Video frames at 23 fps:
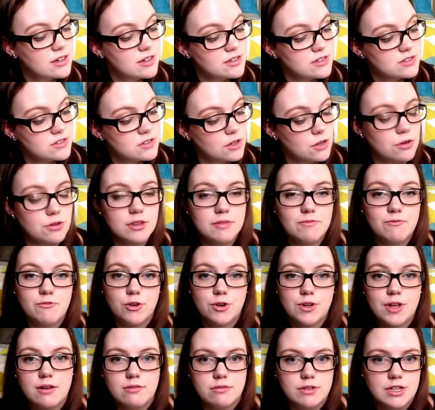So for
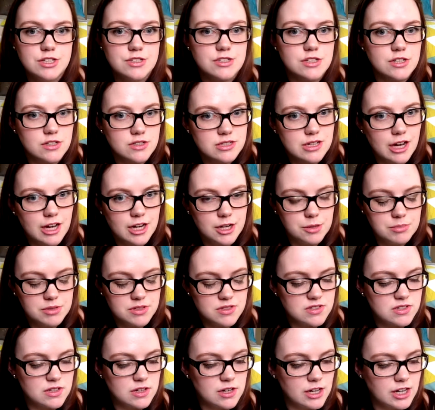that reason, it's kind of been
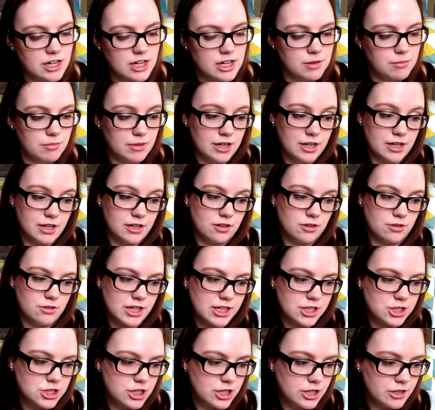sitting in my
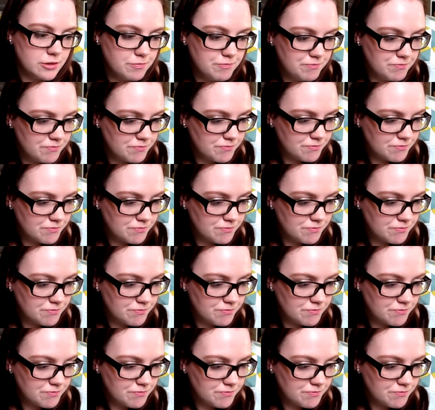collection